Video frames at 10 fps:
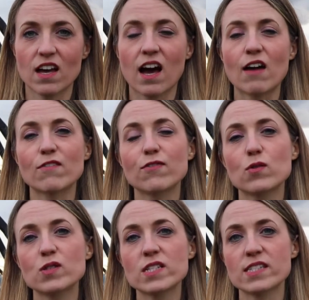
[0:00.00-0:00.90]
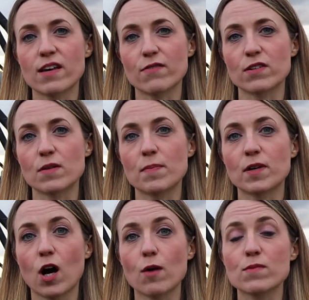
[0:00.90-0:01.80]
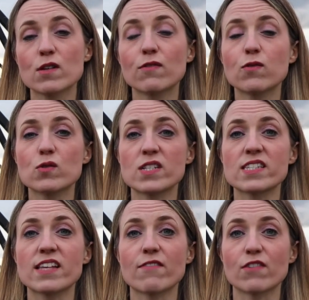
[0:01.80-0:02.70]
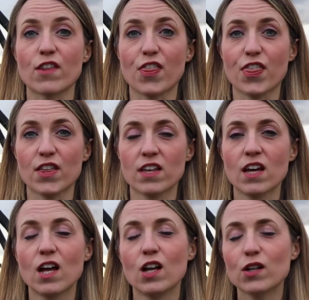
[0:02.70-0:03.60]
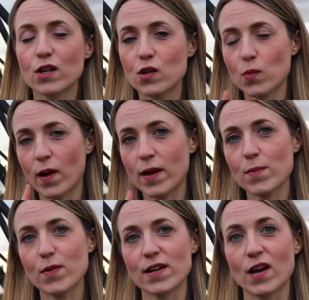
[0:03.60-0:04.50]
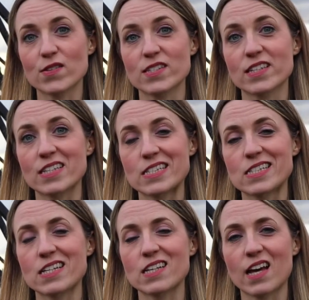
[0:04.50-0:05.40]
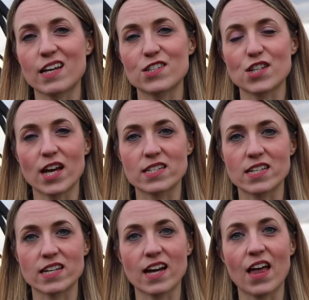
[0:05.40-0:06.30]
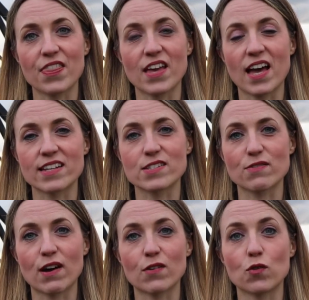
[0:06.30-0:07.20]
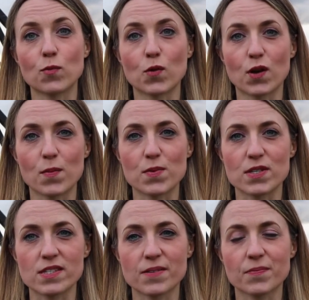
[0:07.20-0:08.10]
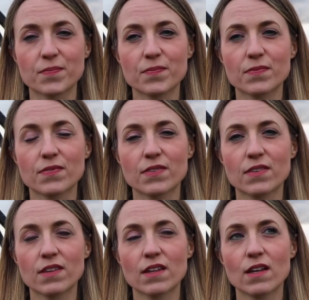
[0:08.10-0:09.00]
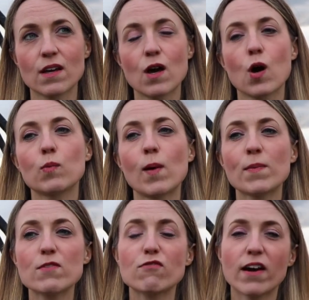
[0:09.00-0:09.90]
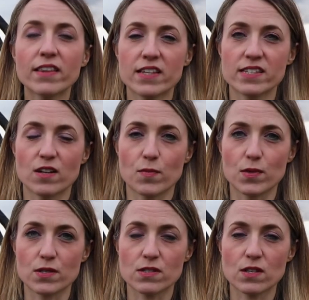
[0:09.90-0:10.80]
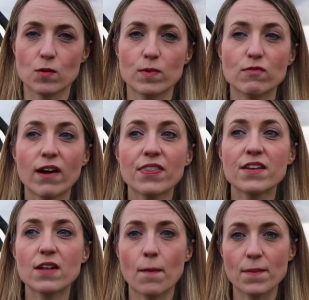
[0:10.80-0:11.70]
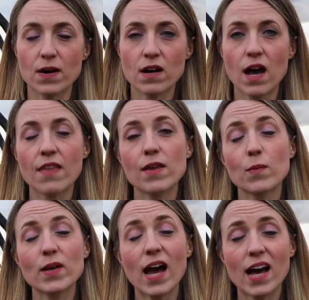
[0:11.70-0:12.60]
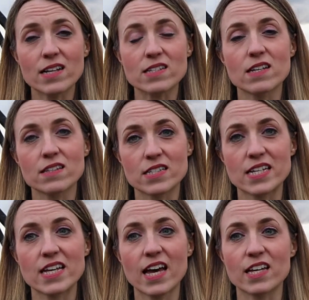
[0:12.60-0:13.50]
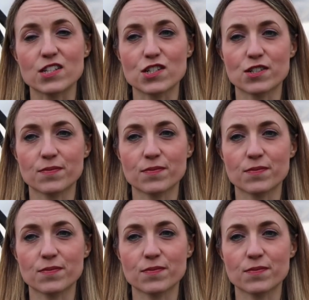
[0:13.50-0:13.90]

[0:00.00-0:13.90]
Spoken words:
and 47 becomes 47th. Look at the way I'm pronouncing this th ending at the end of our normal numbers. When we write these numbers, we write the number and then we add the th.